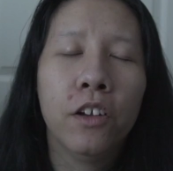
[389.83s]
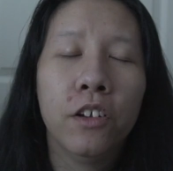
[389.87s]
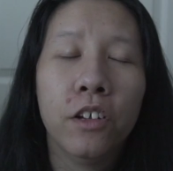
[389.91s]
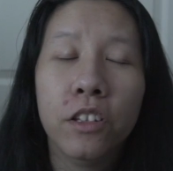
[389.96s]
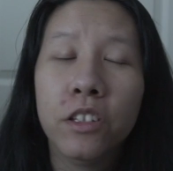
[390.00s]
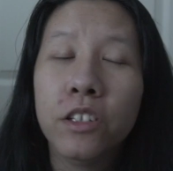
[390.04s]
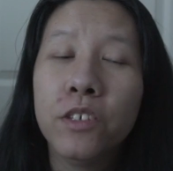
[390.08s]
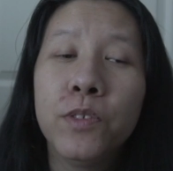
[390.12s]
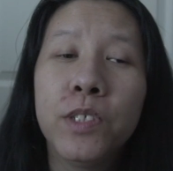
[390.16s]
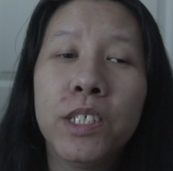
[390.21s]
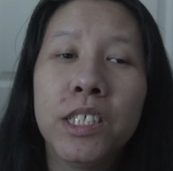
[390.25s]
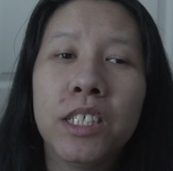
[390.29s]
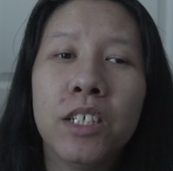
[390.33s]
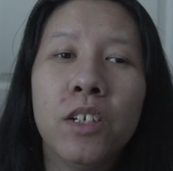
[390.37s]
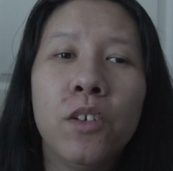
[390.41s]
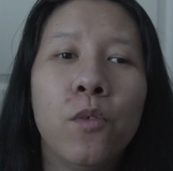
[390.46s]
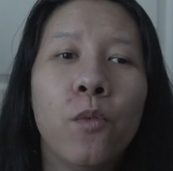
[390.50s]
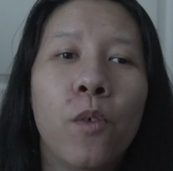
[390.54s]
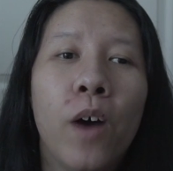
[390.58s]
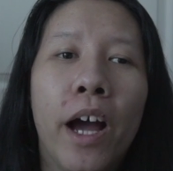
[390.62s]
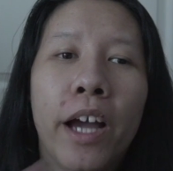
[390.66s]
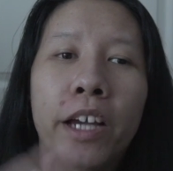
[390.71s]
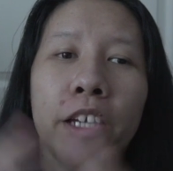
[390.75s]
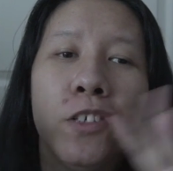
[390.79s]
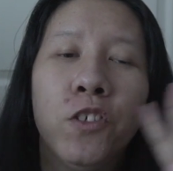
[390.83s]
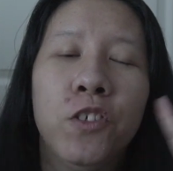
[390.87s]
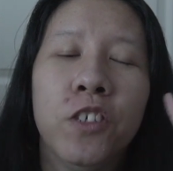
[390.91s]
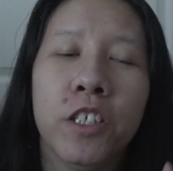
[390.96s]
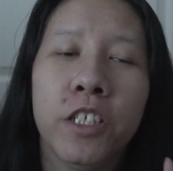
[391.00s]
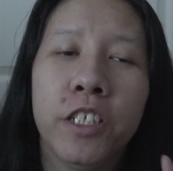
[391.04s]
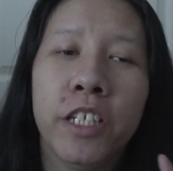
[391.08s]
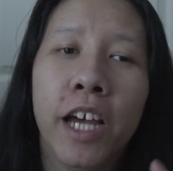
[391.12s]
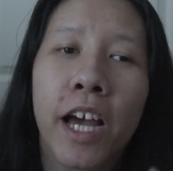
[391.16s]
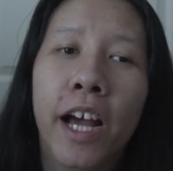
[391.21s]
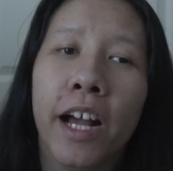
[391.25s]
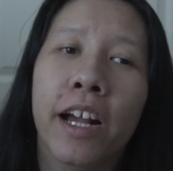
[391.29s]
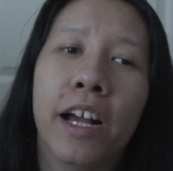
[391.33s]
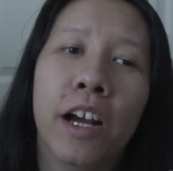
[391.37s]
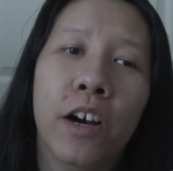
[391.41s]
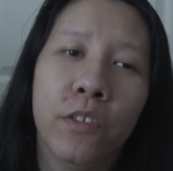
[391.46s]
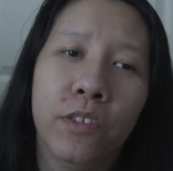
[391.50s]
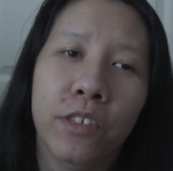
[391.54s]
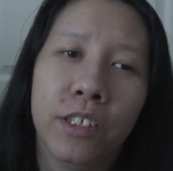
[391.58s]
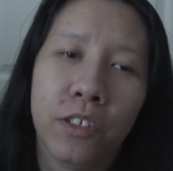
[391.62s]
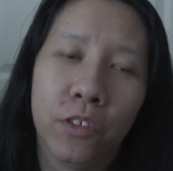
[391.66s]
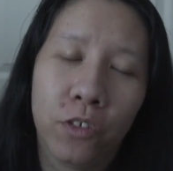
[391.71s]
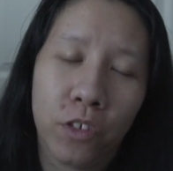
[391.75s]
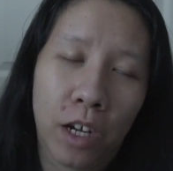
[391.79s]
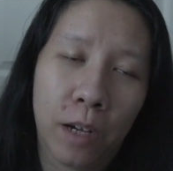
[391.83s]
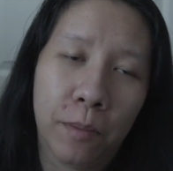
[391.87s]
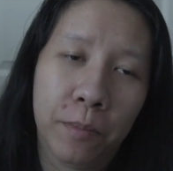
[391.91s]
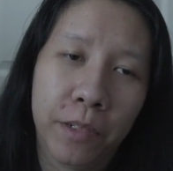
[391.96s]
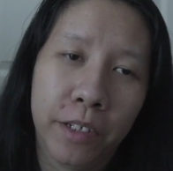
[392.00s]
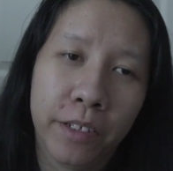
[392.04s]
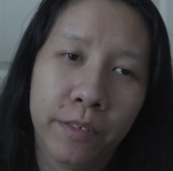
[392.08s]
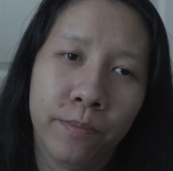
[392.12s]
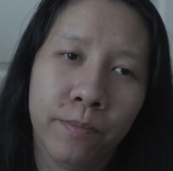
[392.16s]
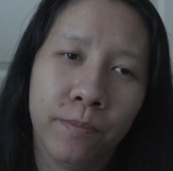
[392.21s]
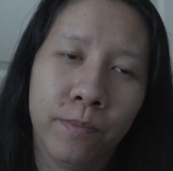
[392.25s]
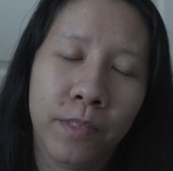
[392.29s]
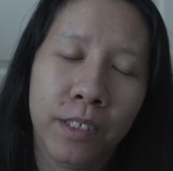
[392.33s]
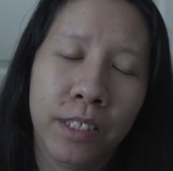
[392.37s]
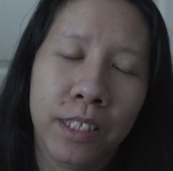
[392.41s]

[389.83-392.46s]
Another reason why you should check out this drama.